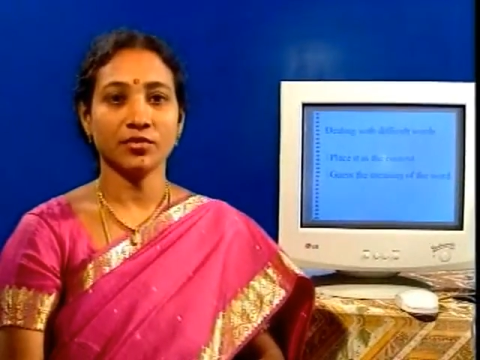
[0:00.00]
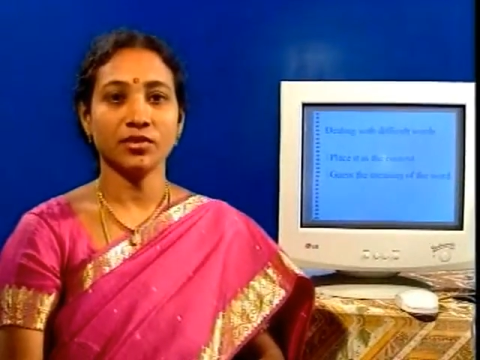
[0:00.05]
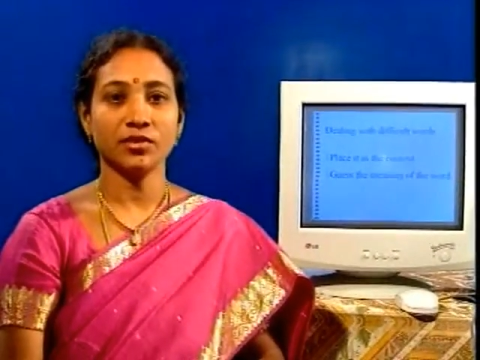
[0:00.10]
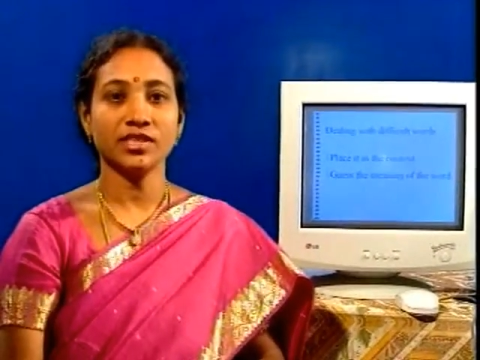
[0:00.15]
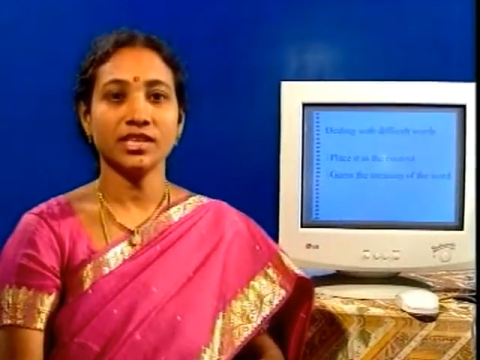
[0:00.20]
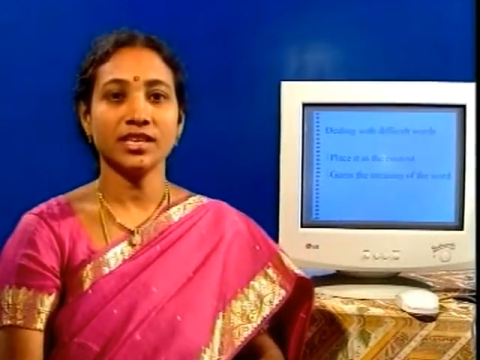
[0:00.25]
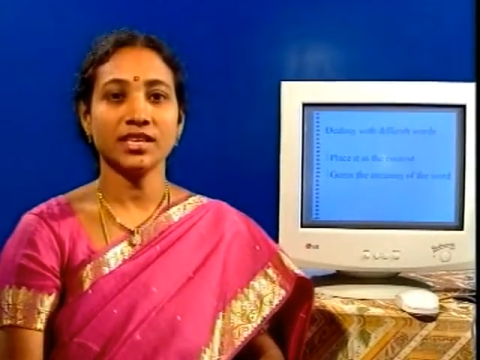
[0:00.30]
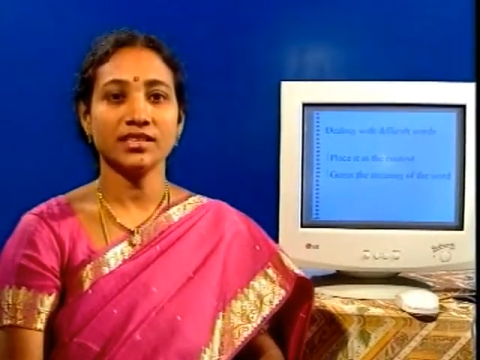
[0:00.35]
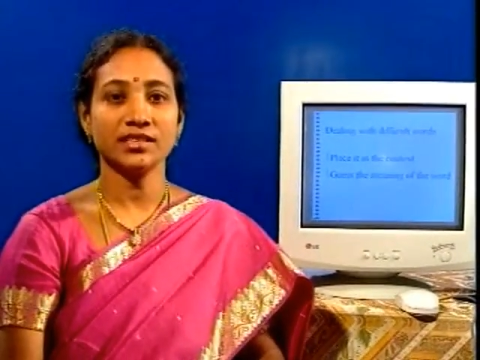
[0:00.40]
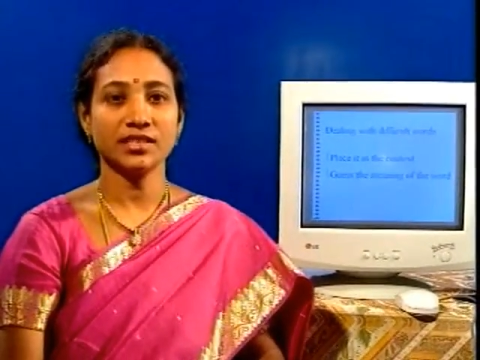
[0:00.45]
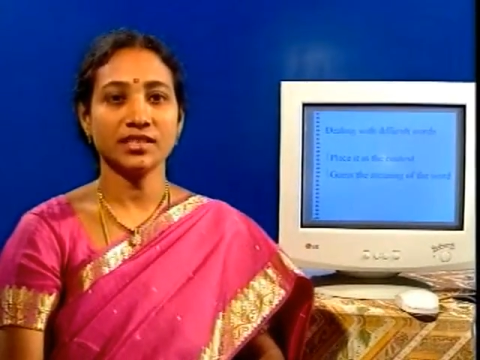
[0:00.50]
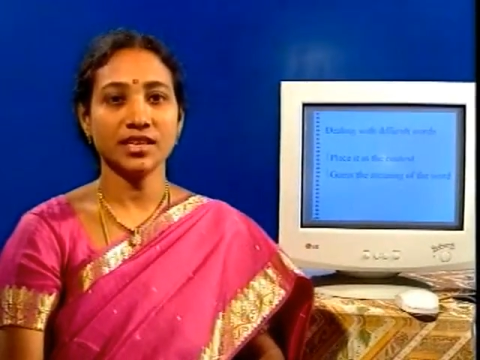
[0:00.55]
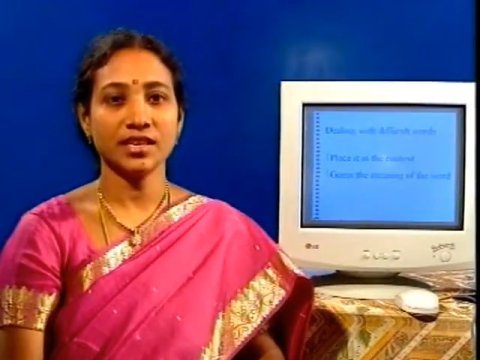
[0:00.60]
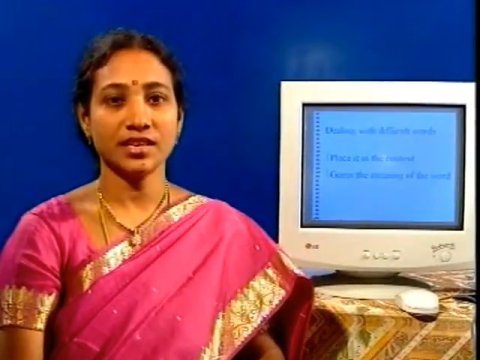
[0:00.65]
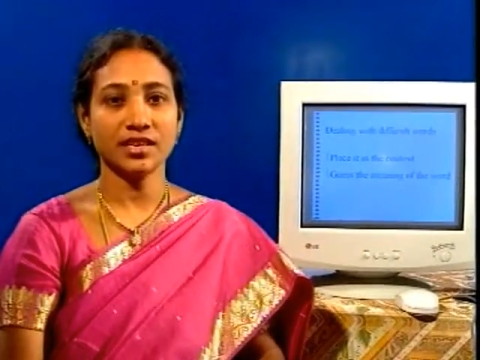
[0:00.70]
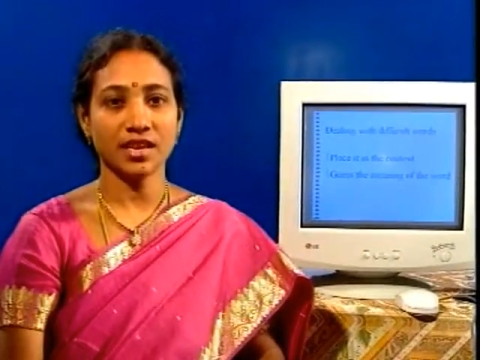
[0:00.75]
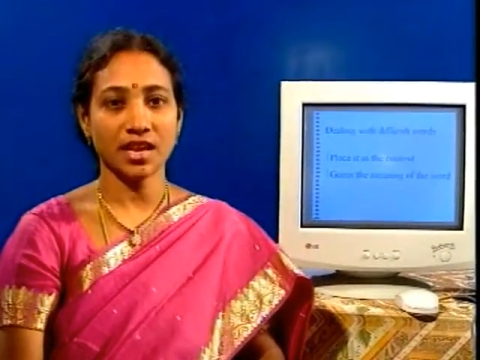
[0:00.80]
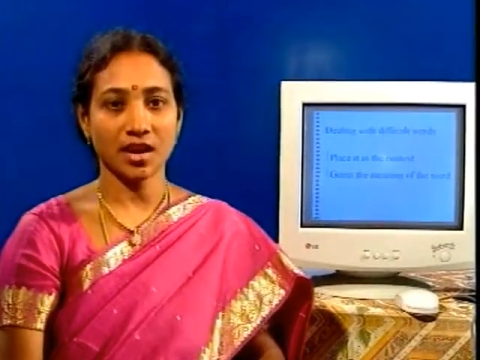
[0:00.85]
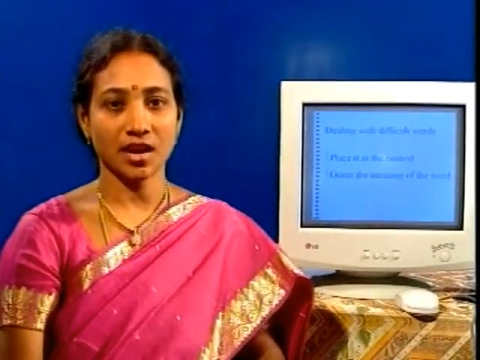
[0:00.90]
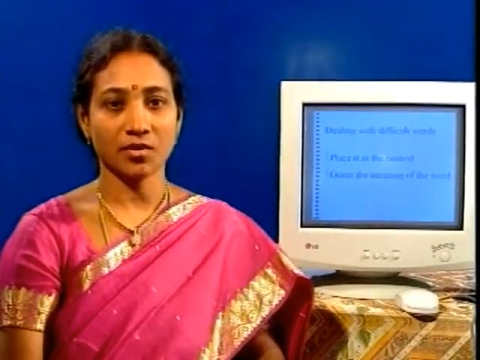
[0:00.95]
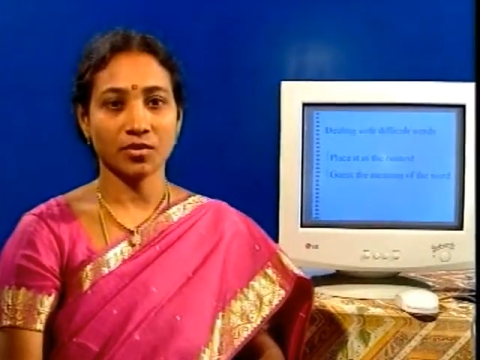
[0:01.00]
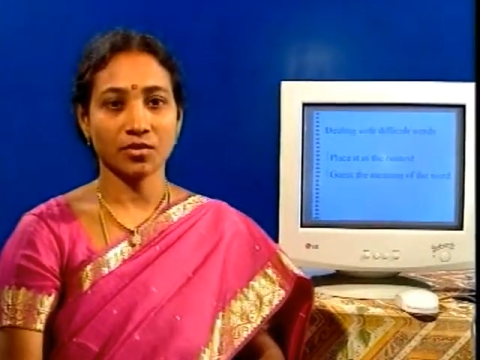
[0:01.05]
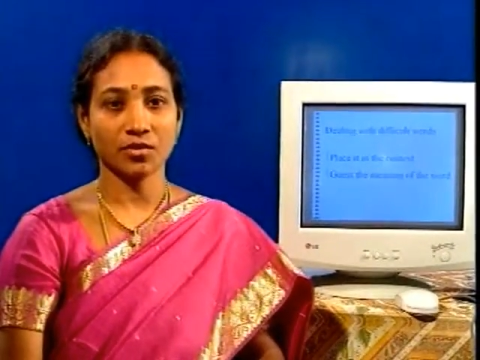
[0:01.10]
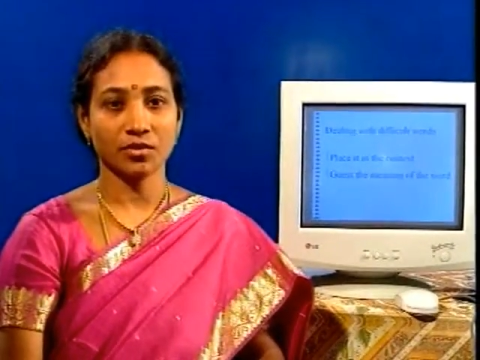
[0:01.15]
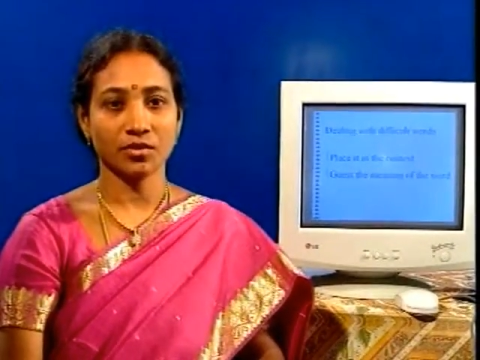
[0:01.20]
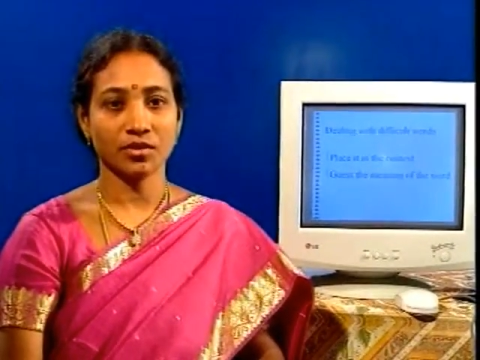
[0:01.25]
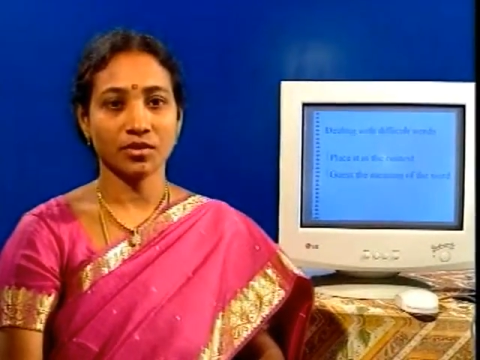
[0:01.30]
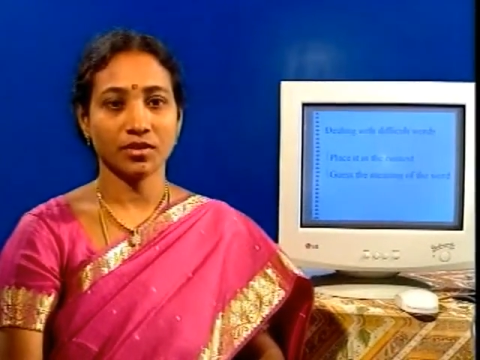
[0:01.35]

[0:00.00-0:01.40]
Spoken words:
we shall see now